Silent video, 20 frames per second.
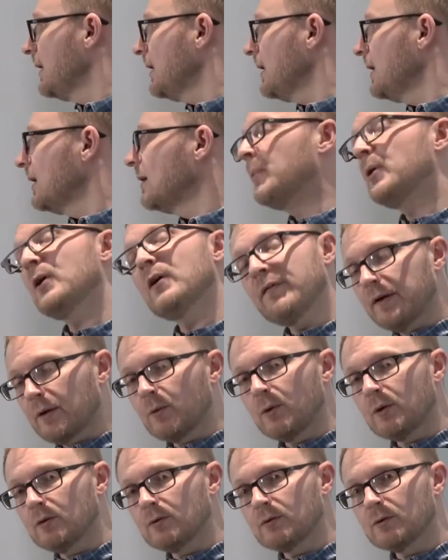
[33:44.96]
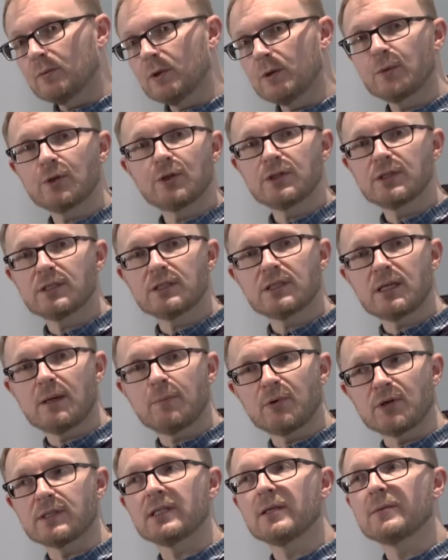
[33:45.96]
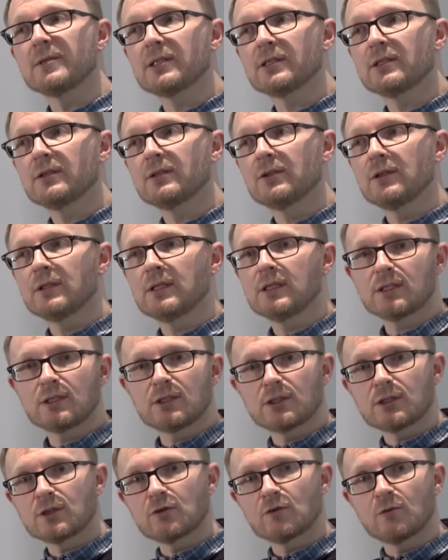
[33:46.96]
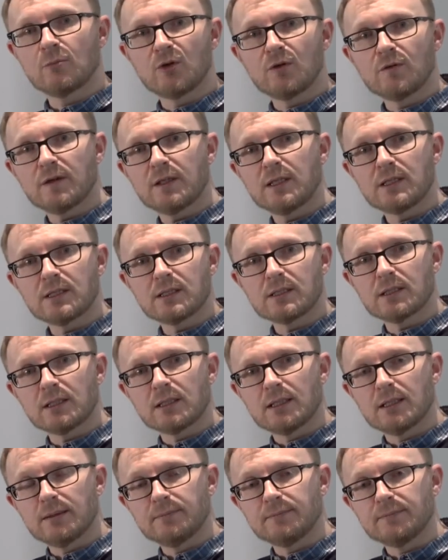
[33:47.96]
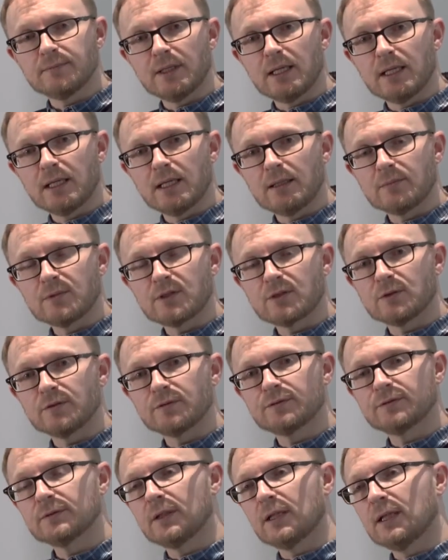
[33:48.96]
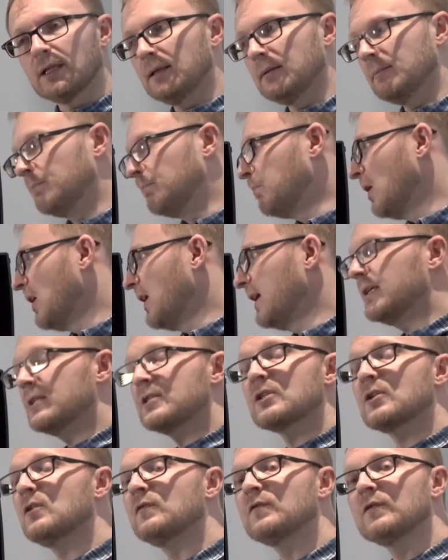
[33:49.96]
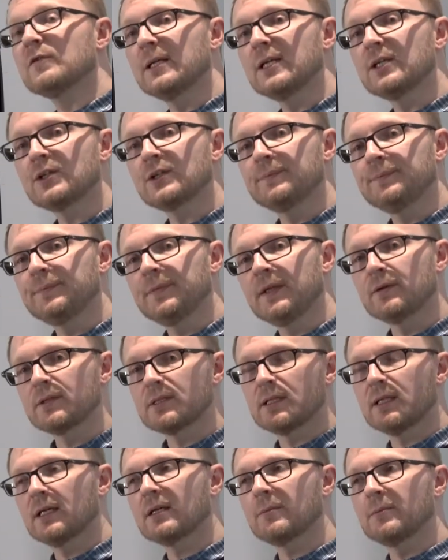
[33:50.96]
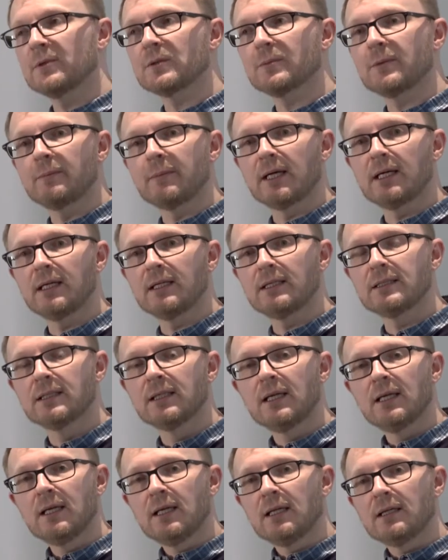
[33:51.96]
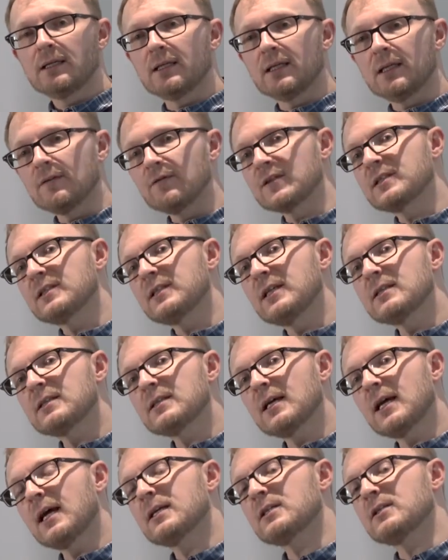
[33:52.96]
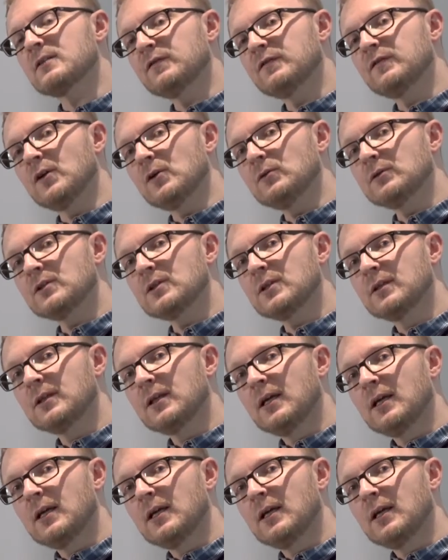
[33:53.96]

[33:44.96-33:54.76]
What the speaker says: In a perfect world, we would use a separate sensor to do this, just to remove any sort of bias confirmation. There is an argument to be made that if a sensor has a fault,